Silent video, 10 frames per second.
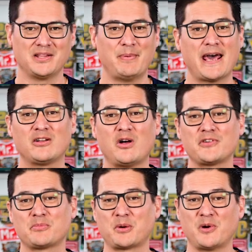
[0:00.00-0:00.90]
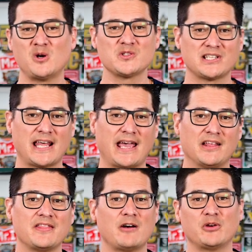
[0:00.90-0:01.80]
The battle over the proposed
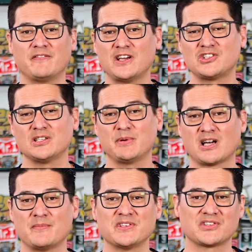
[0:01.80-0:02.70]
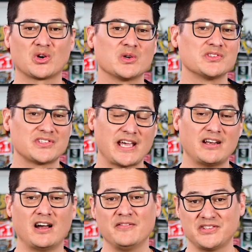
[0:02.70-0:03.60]
land that would eventually become this current
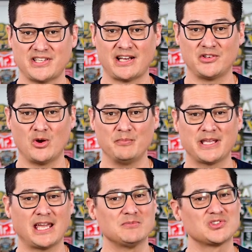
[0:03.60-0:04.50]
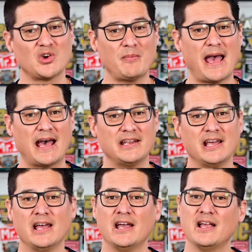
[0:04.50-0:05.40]
site of the Saddledome became so bad,
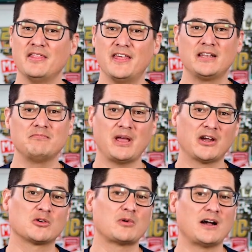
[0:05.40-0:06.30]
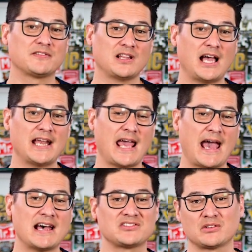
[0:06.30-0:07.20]
then Mayor Ralph Klein
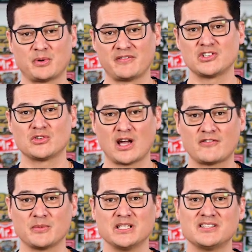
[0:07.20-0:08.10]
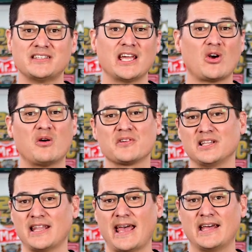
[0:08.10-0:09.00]
asked the provincial government to take over
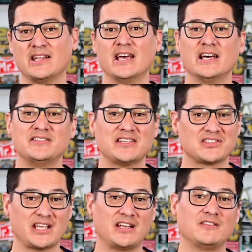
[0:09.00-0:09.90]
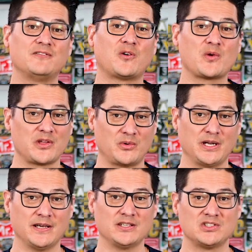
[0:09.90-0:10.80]
the land designated for the
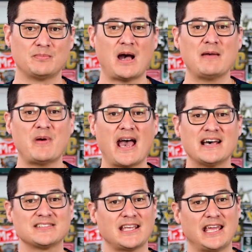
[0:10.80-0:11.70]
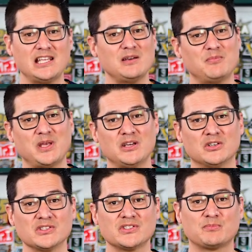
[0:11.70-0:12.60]
arena to bypass any
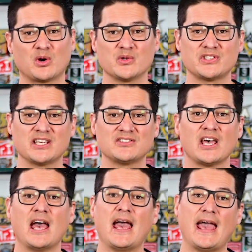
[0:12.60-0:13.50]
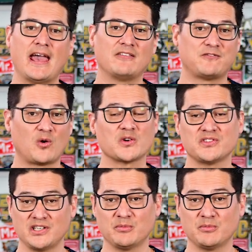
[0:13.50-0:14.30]
appeals process and force the